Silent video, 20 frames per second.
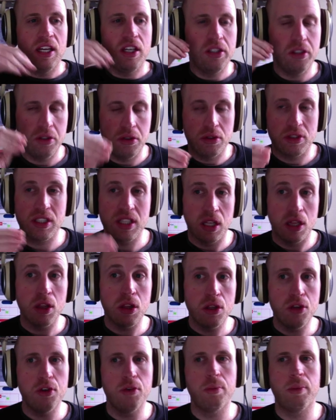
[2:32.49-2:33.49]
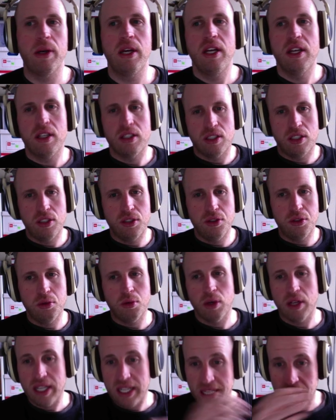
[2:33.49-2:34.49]
You use the loop
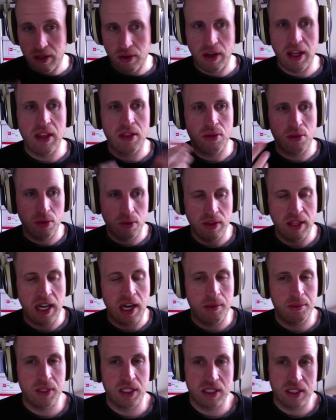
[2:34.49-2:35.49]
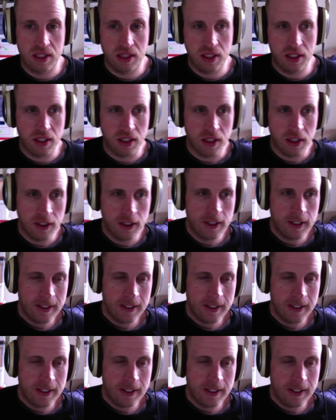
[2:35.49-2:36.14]
to iterate through the objects in the,